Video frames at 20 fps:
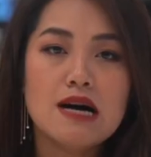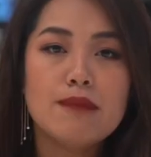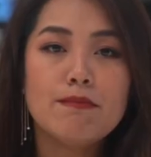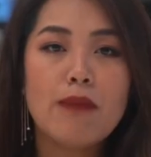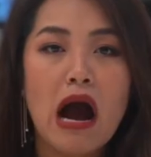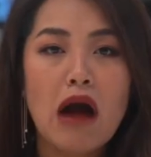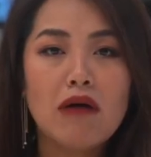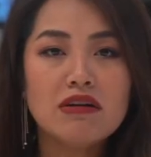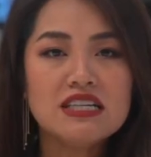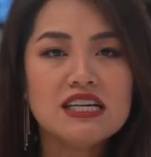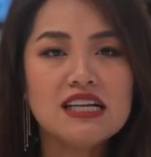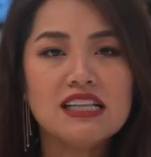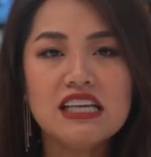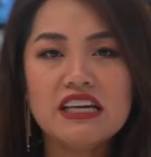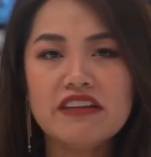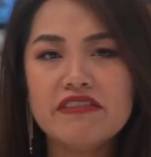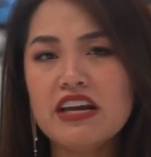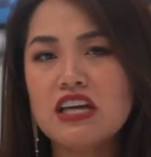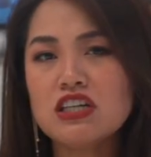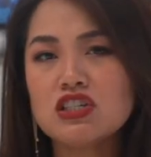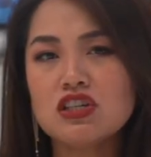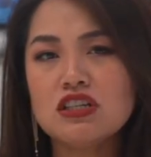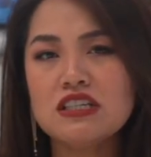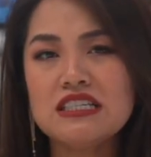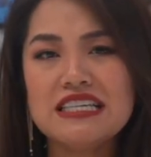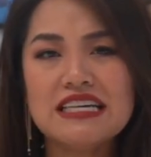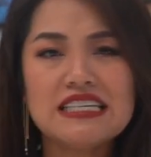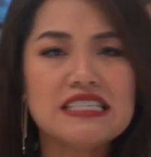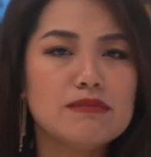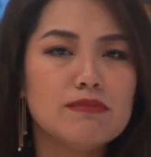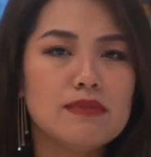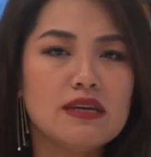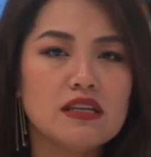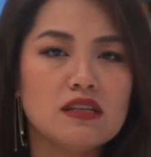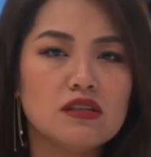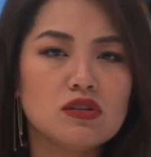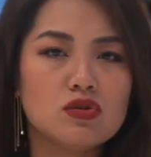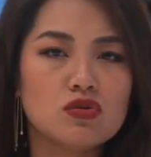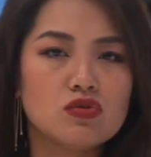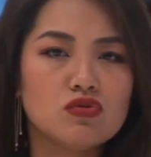Poverty alleviation doesn't
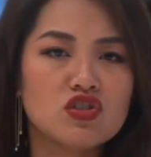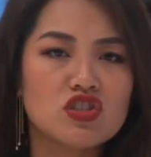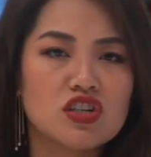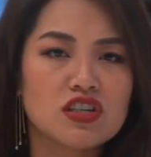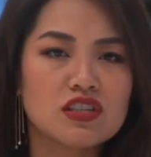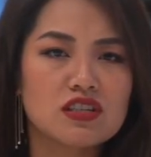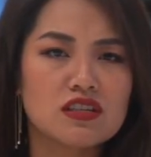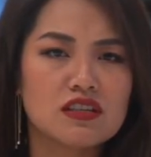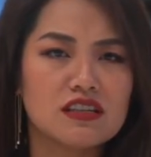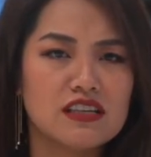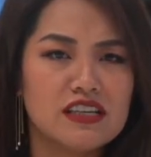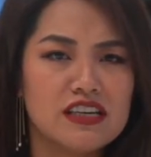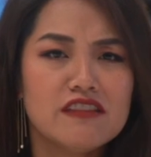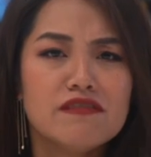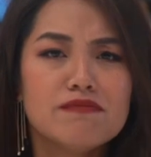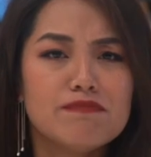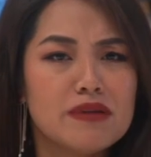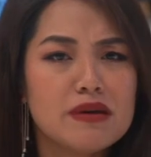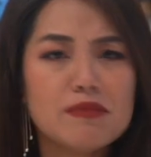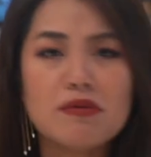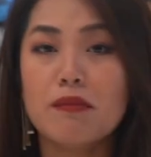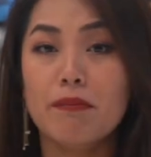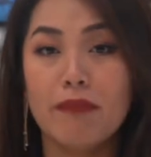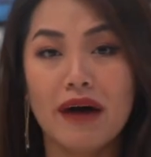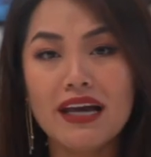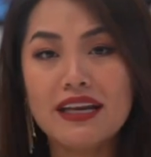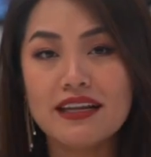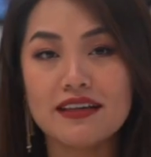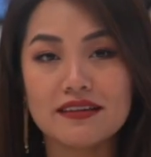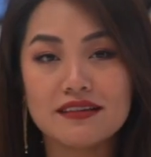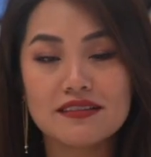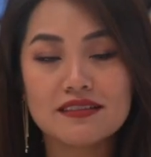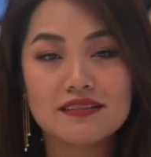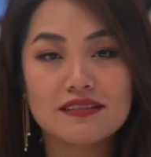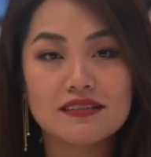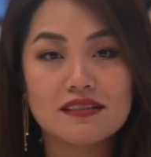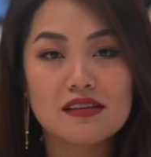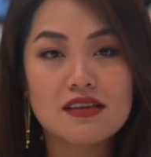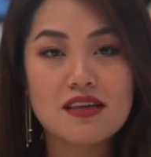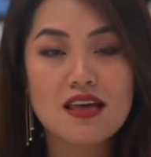mean to just give people money.
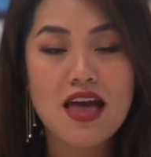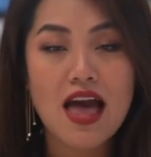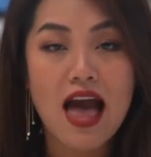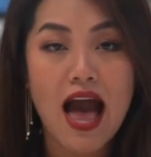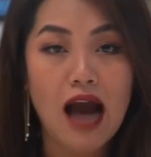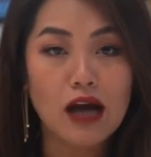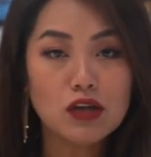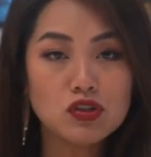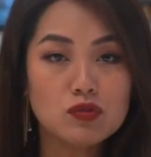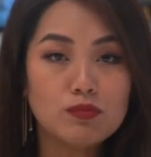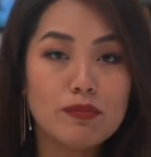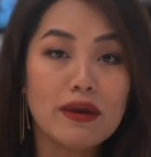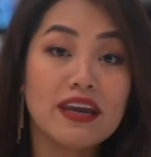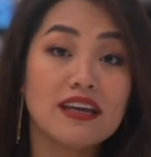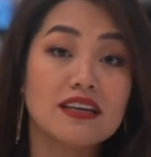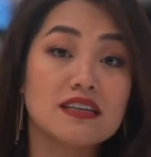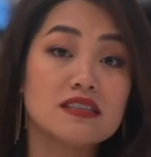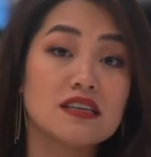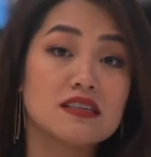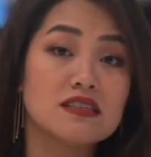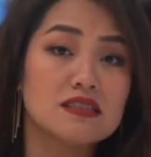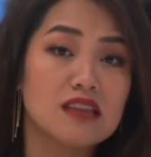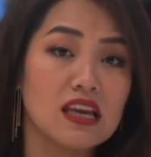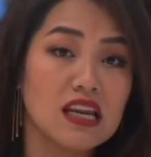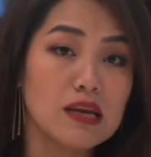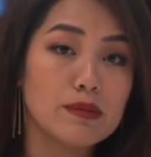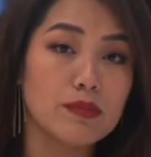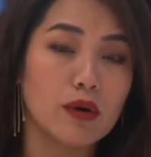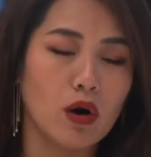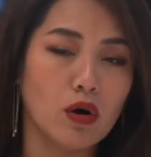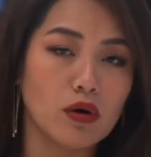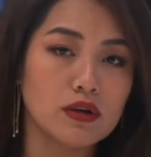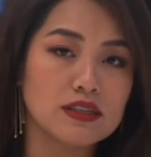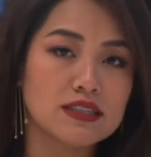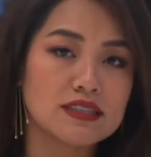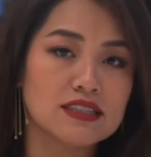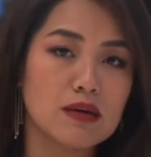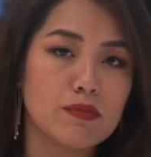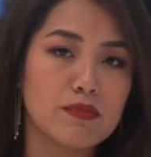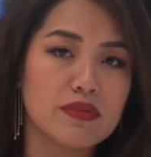How to make it sustainable is
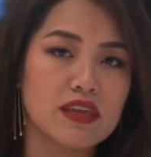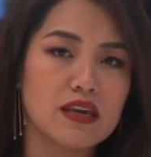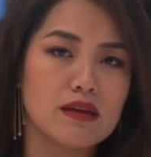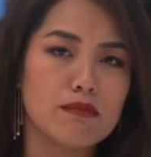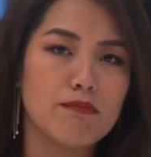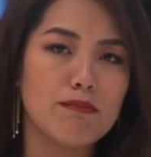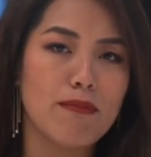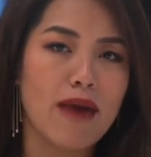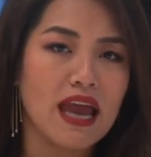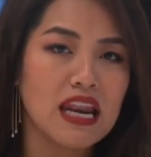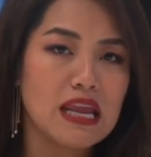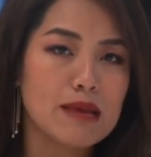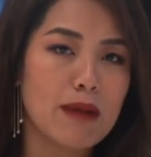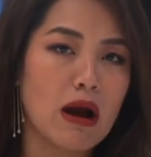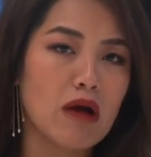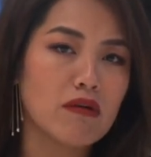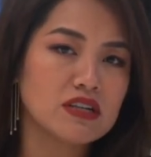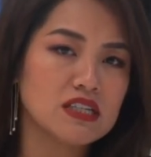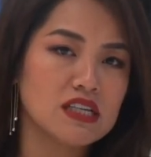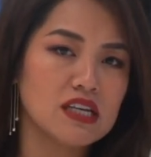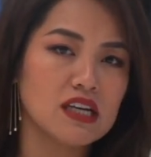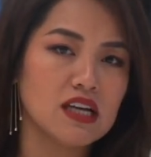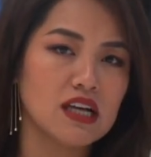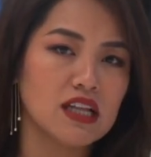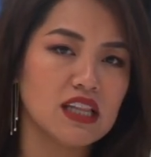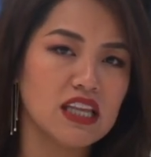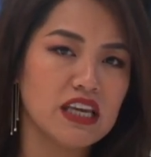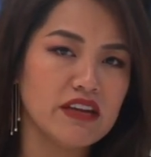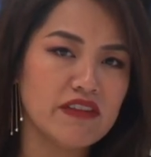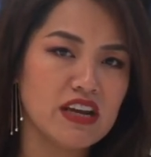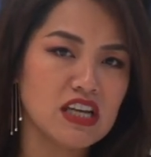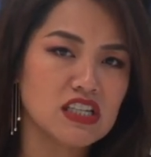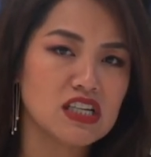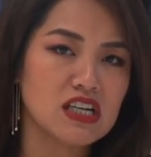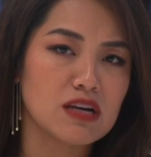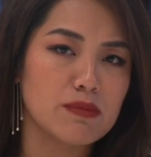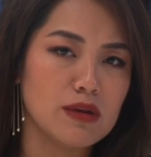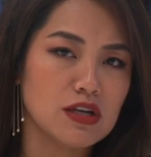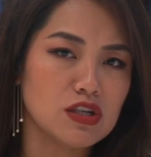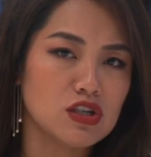something many poverty alleviation
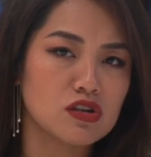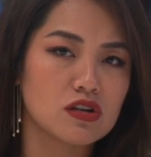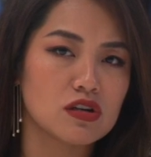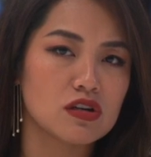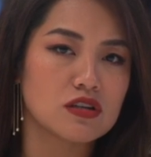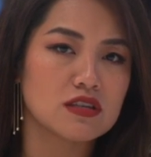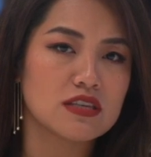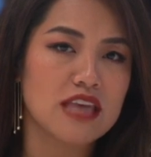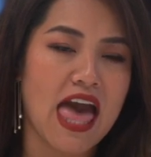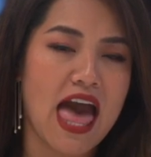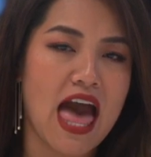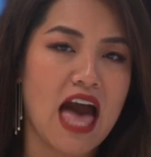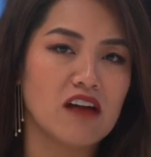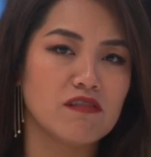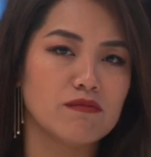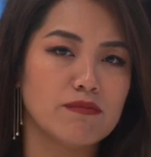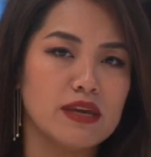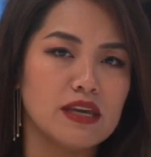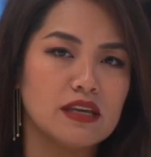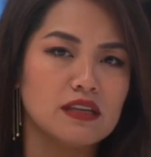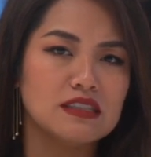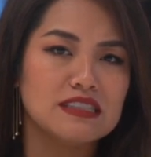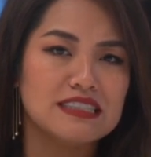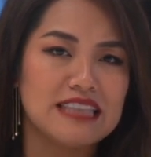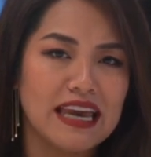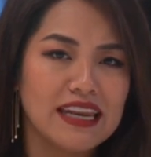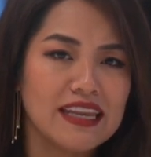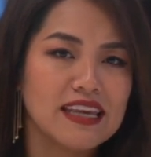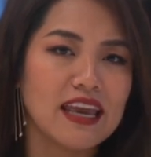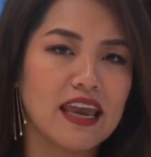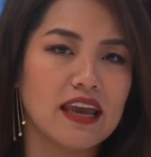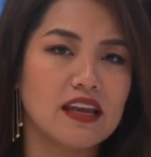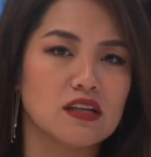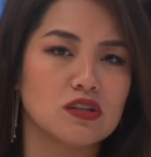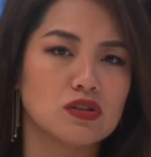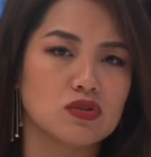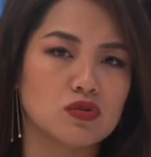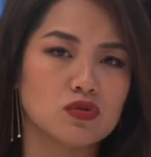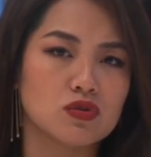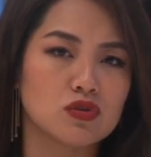commissioners have been
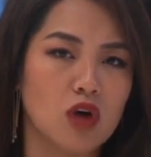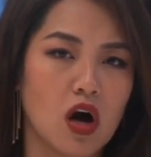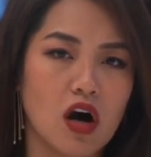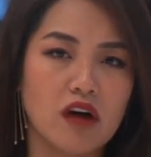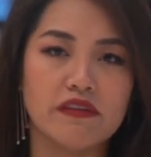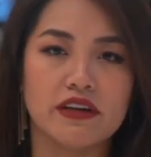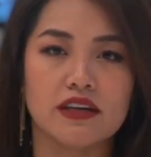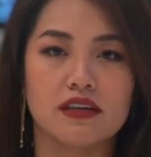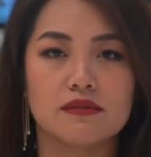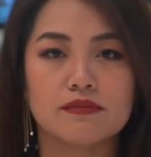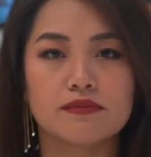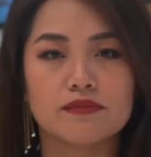dedicated to solving.